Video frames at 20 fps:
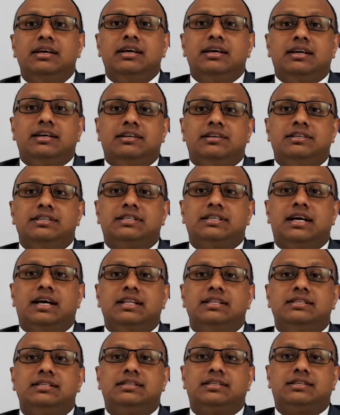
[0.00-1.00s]

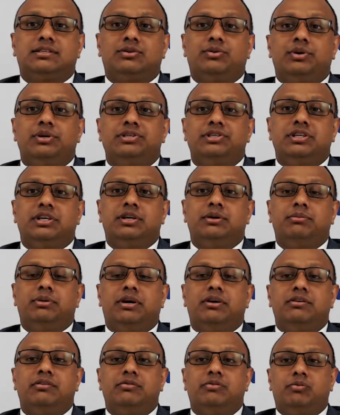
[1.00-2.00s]
Rishad's question
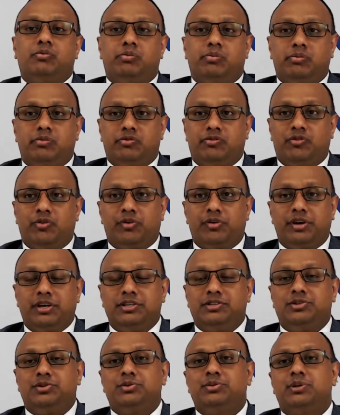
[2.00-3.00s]
about
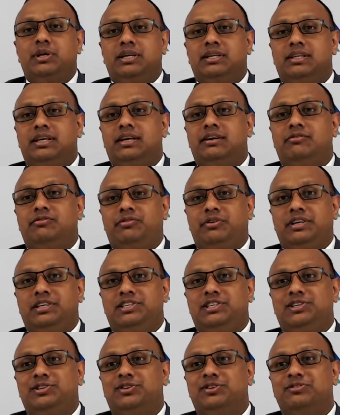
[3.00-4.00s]
482 and then
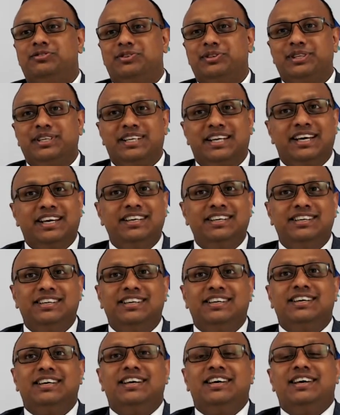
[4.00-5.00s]
finish it off for the day.
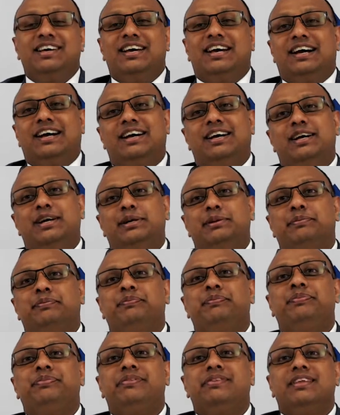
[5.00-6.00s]

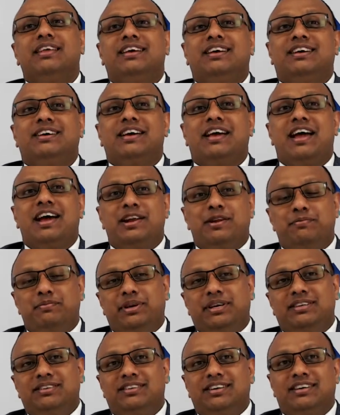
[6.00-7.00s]
Had a
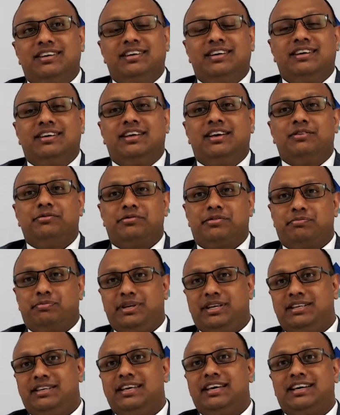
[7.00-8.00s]
big day and have a
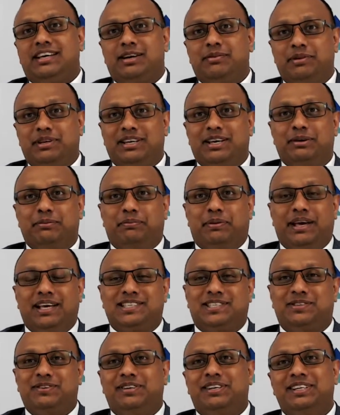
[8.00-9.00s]
big day coming up
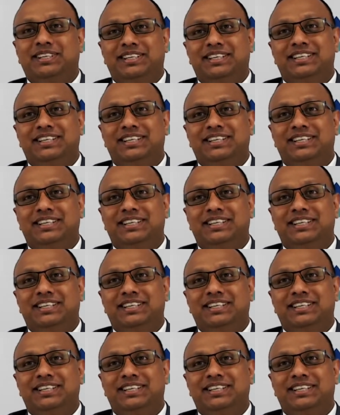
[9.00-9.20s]
as well.